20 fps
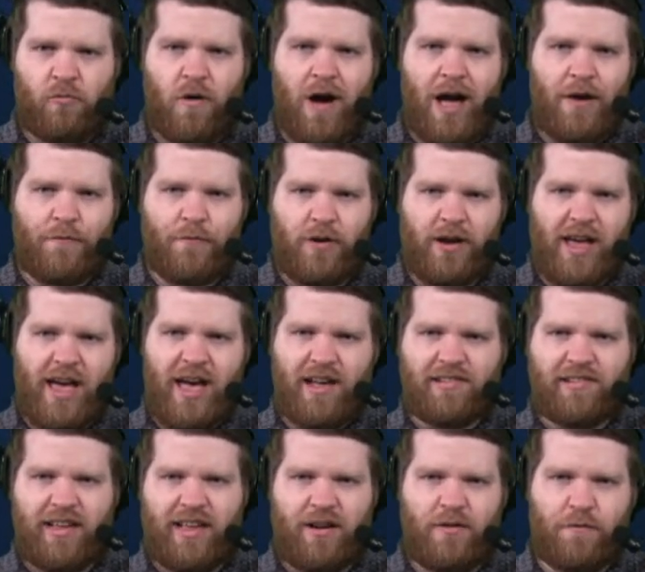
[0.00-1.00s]
Y for
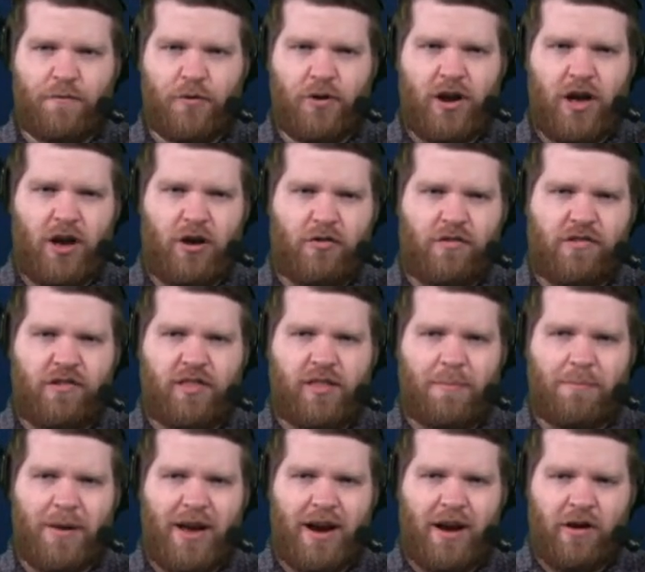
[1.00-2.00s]
yes, in for no. Should
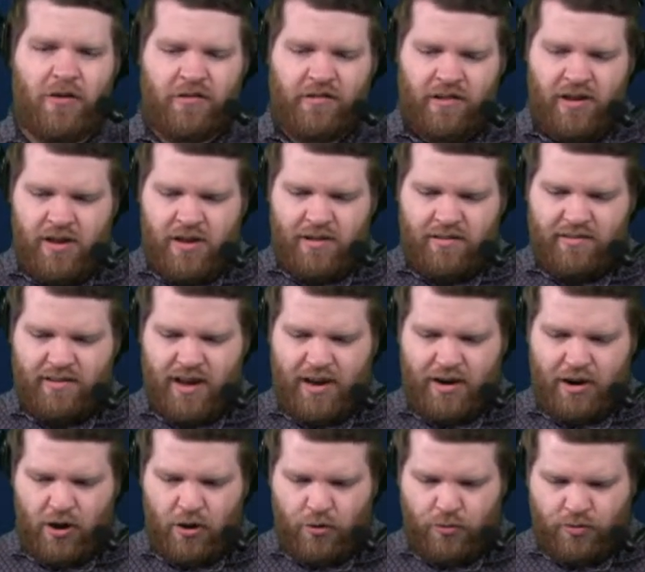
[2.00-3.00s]
the Bears
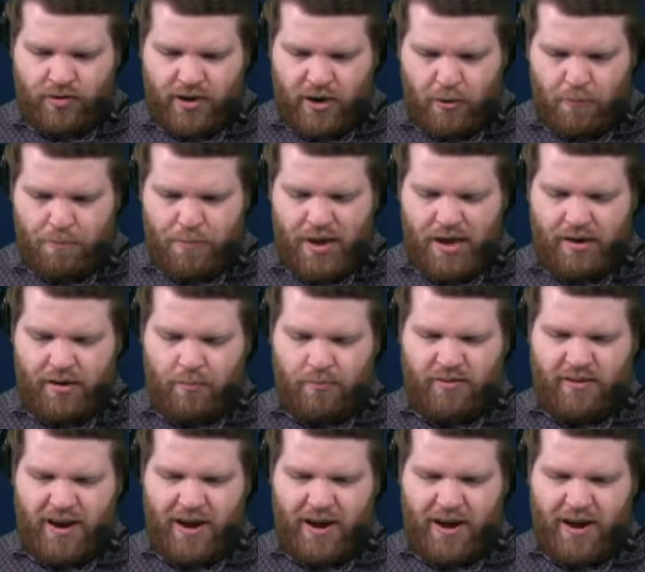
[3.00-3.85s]
sign Odell Beckham?